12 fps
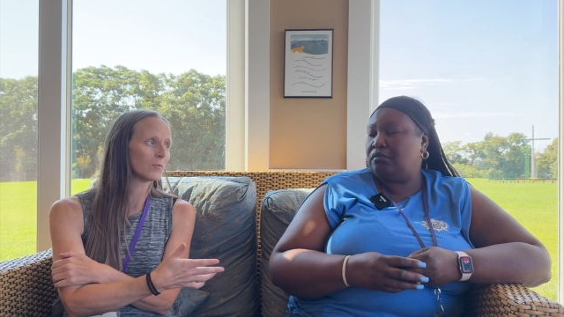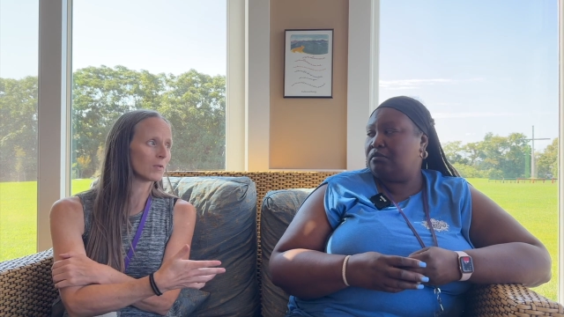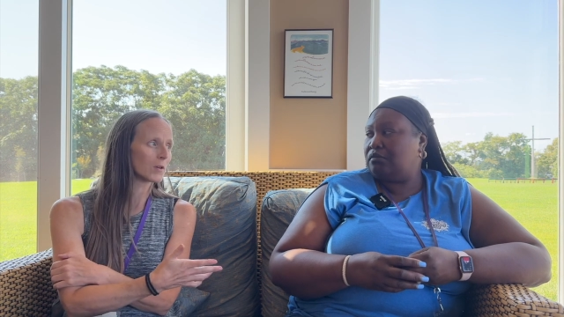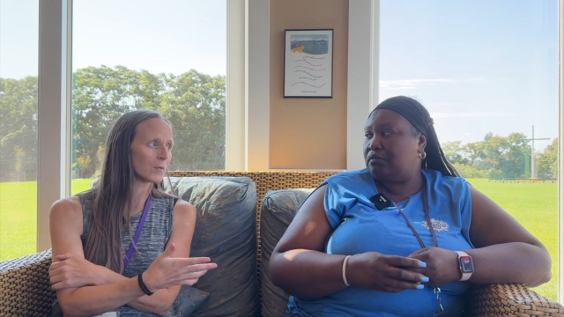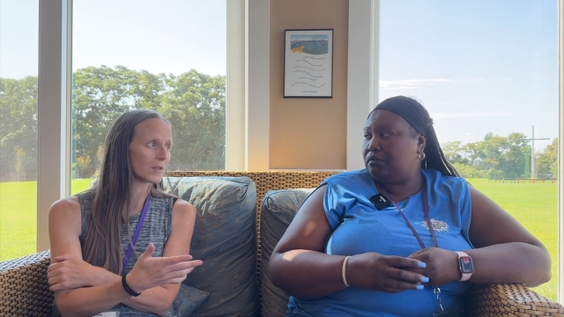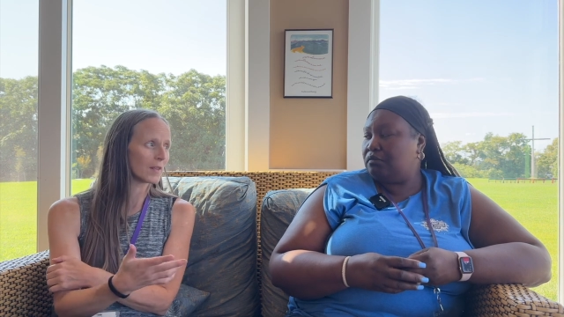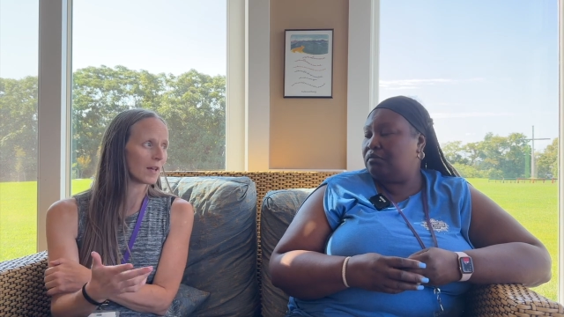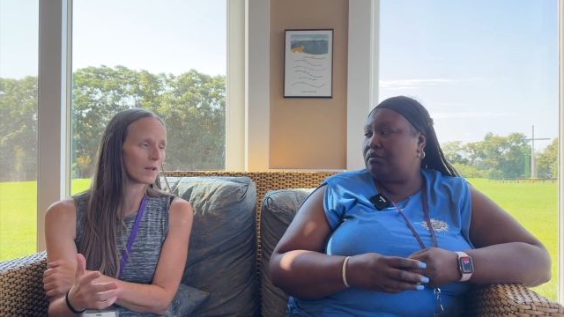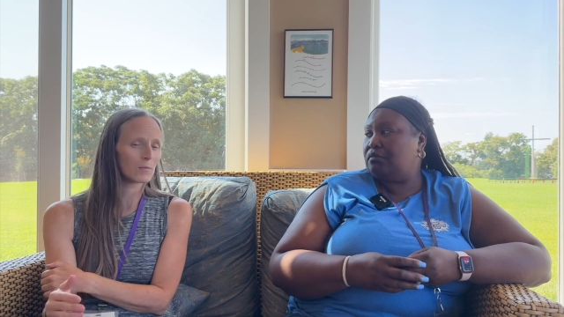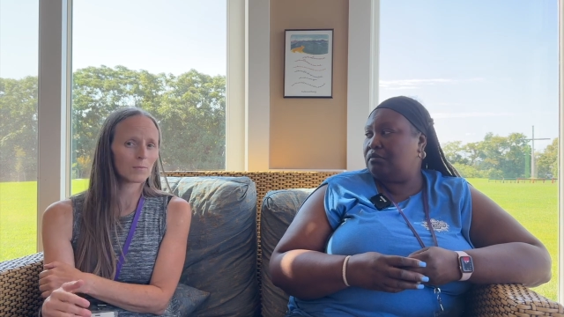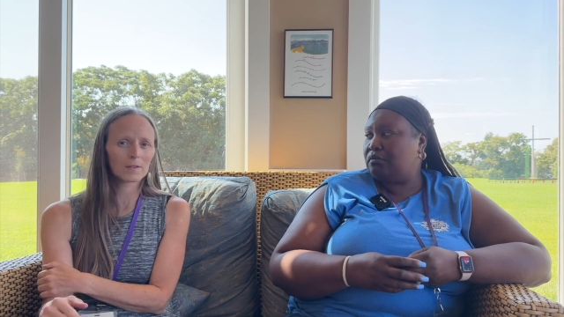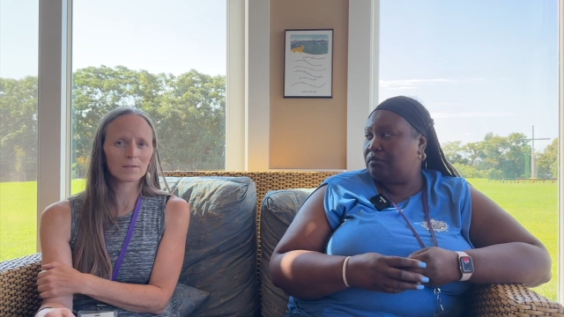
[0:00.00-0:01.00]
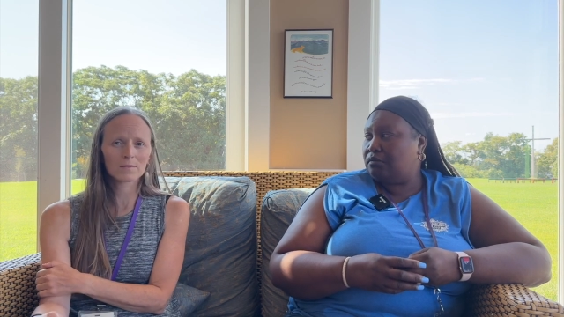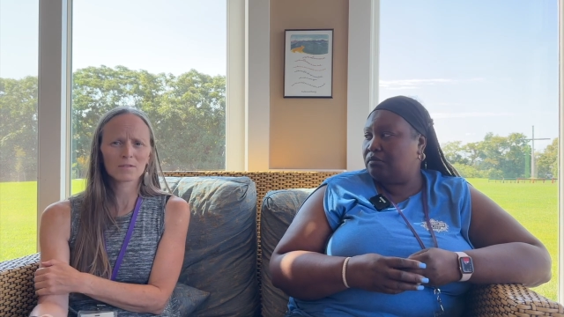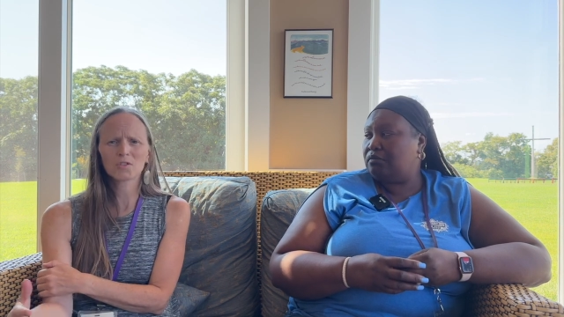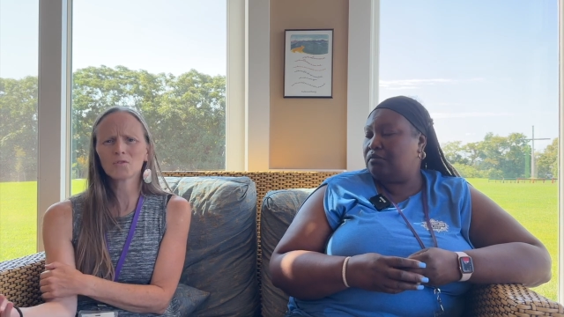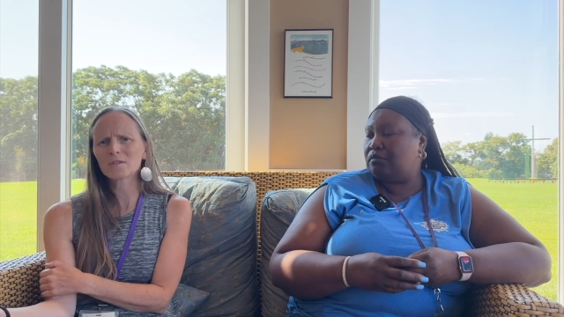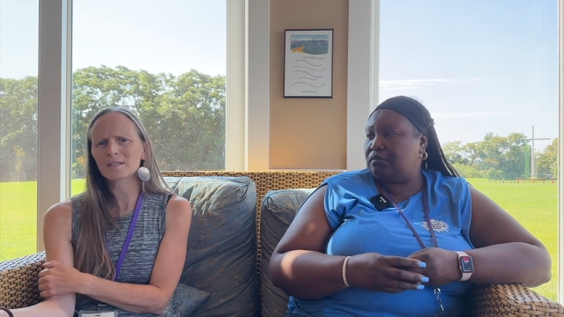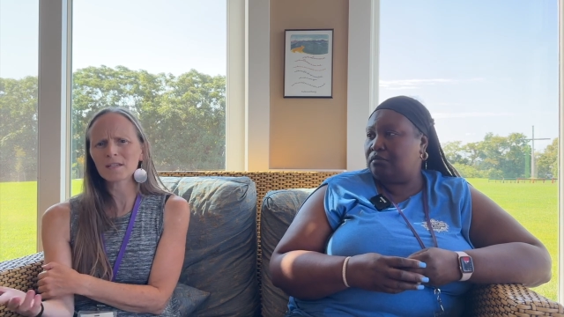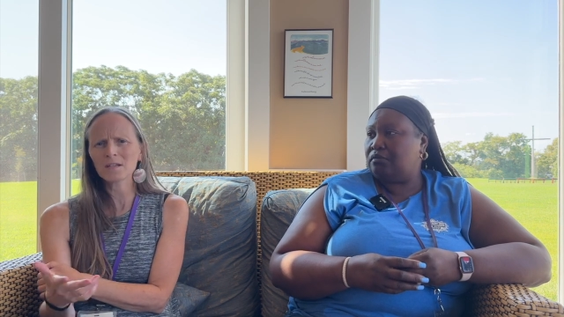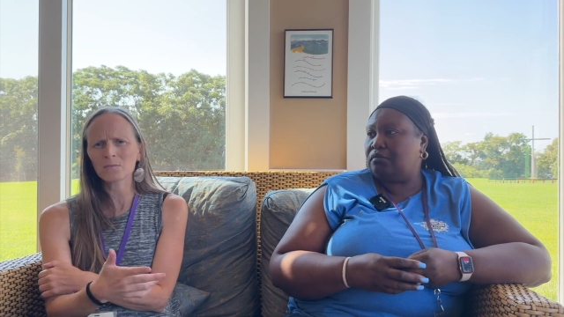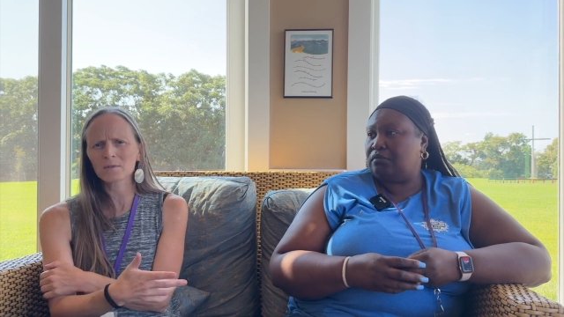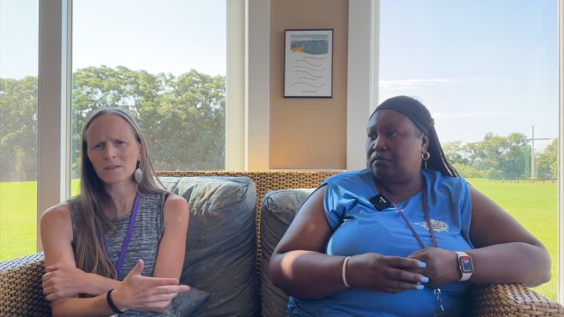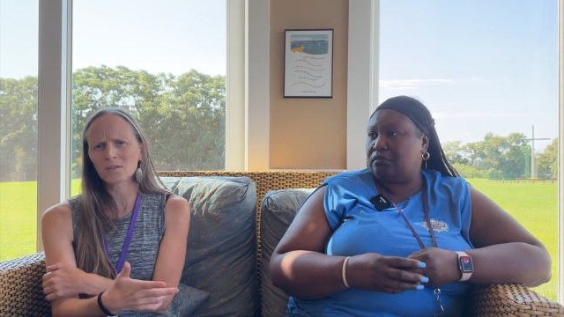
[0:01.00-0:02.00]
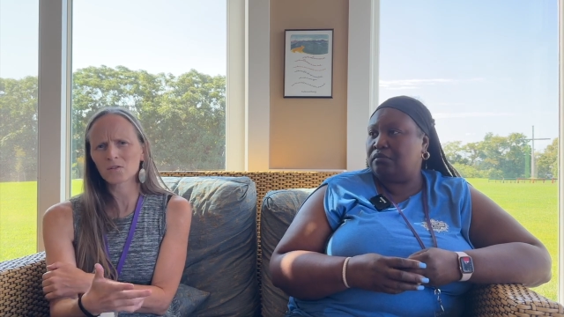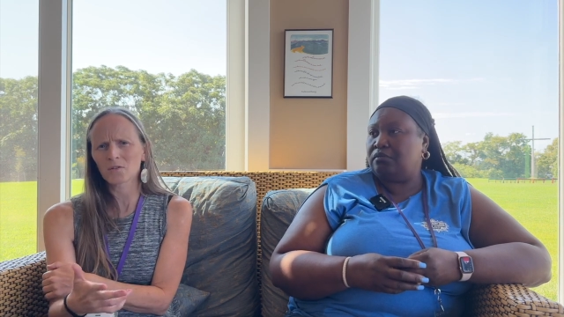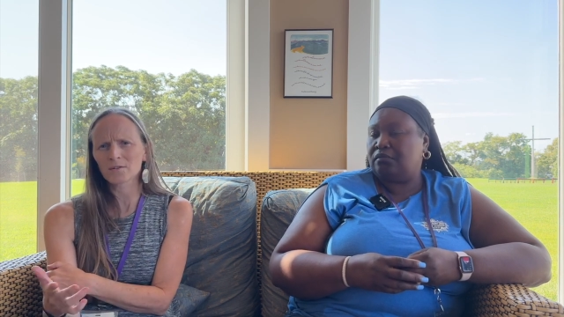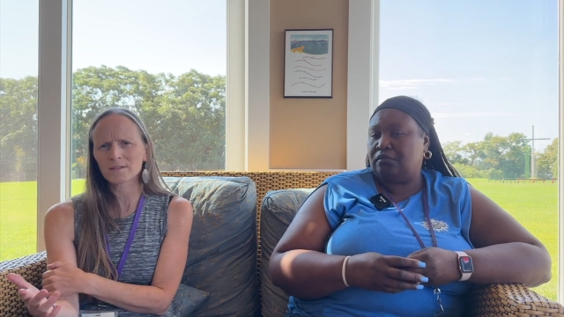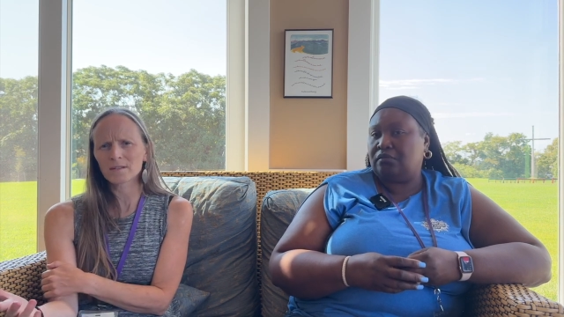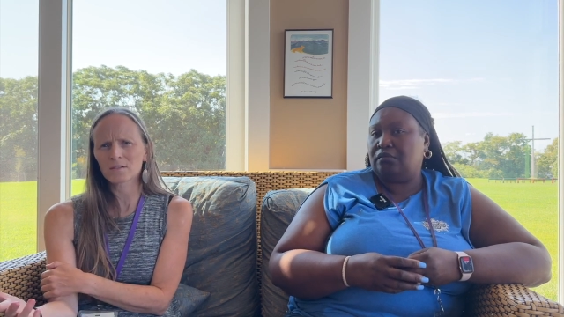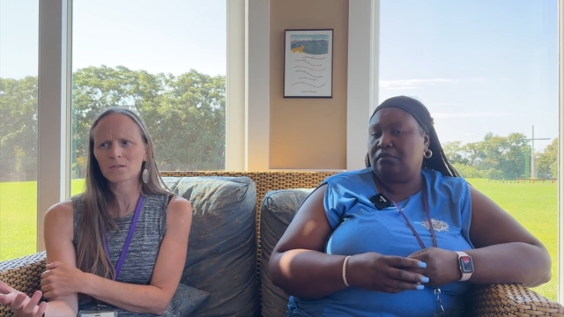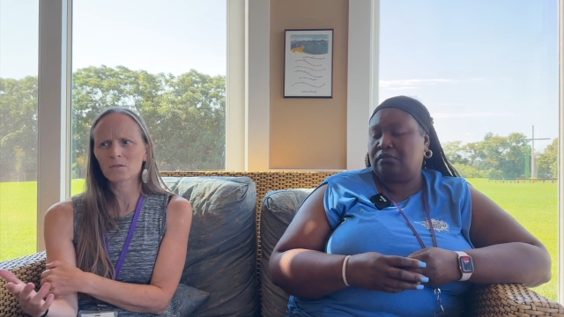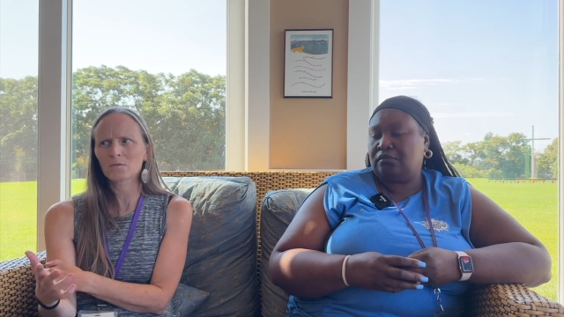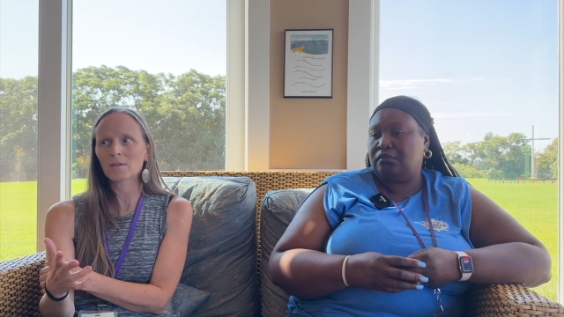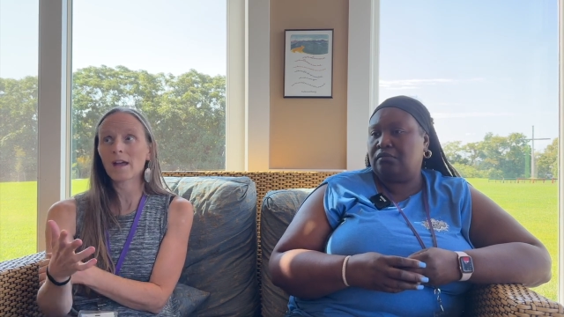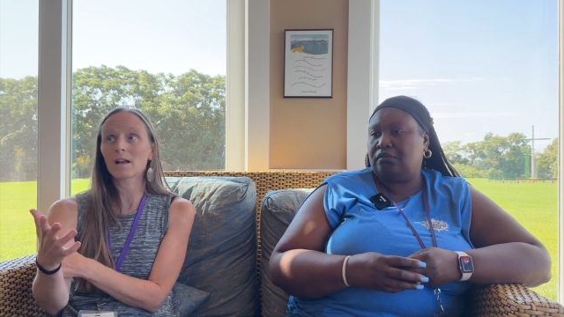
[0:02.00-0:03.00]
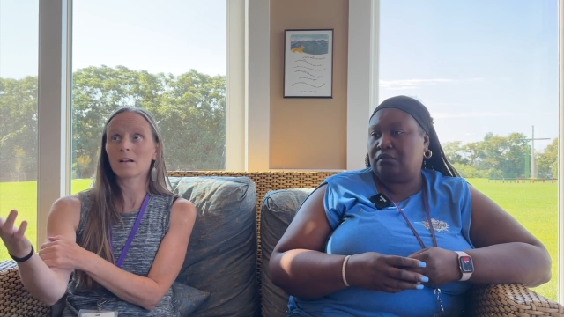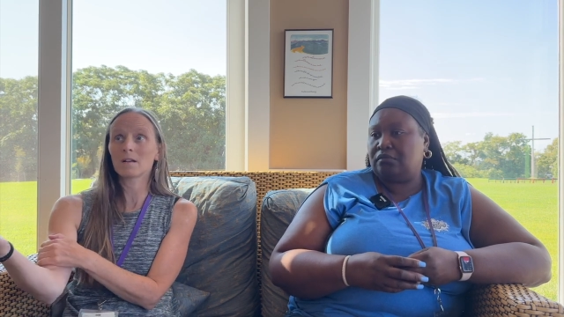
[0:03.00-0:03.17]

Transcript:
Speaker 1: work with mm-hmm. that with students and with adults. And so that mm-hmm.